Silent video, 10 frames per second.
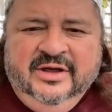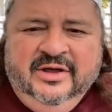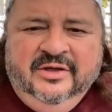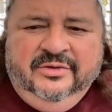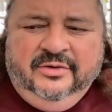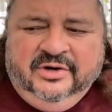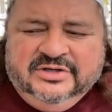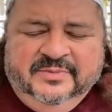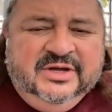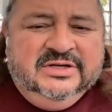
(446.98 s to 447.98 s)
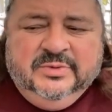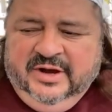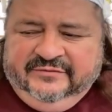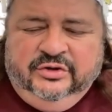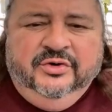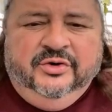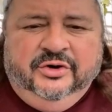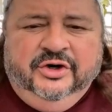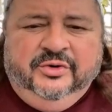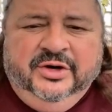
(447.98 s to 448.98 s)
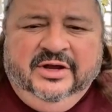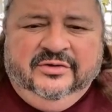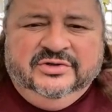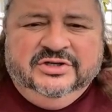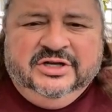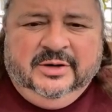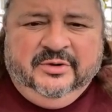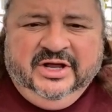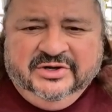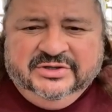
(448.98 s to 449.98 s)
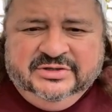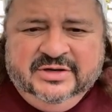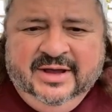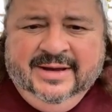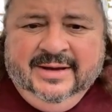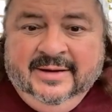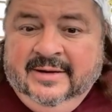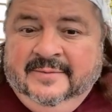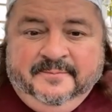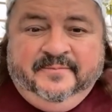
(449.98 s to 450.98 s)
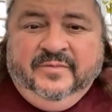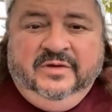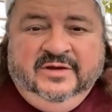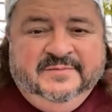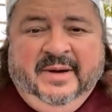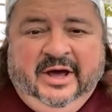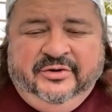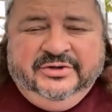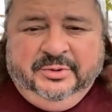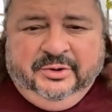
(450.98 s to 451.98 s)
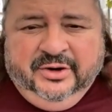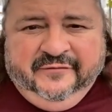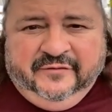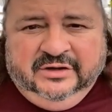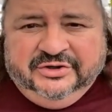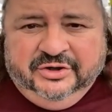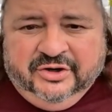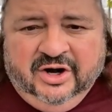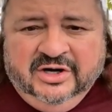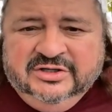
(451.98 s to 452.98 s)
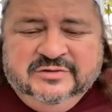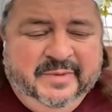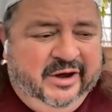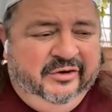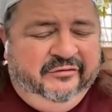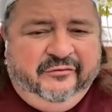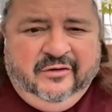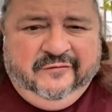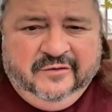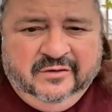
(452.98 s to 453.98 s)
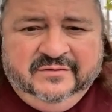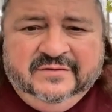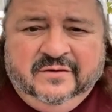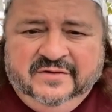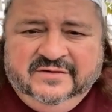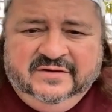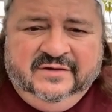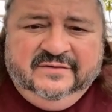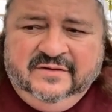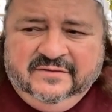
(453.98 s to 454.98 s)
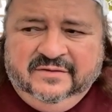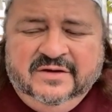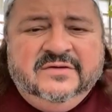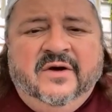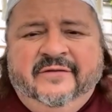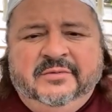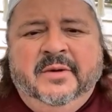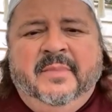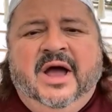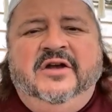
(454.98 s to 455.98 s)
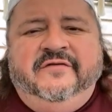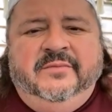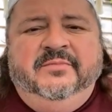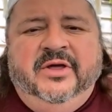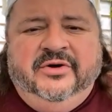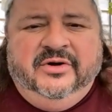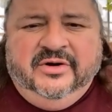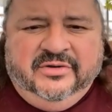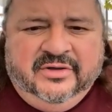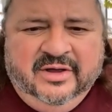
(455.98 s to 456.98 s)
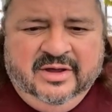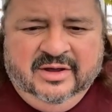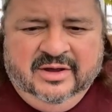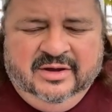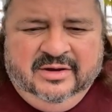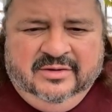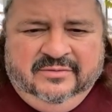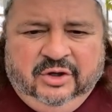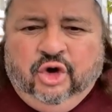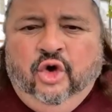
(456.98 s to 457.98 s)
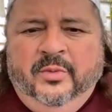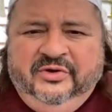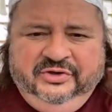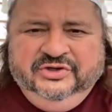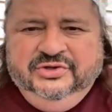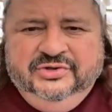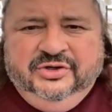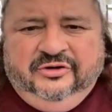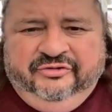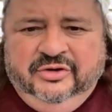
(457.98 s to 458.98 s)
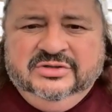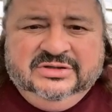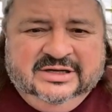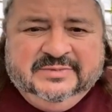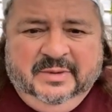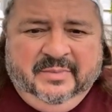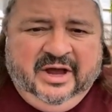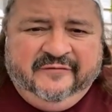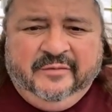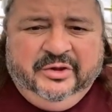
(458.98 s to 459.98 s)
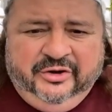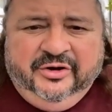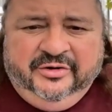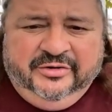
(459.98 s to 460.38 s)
there are some things that we have to do in order to create those sustainable energies. These batteries we create for electric cars, these batteries for our phones and all these things, these all have to be mined from Mother Earth. The cobalt that's used in our phones has to be mined from Mother Earth.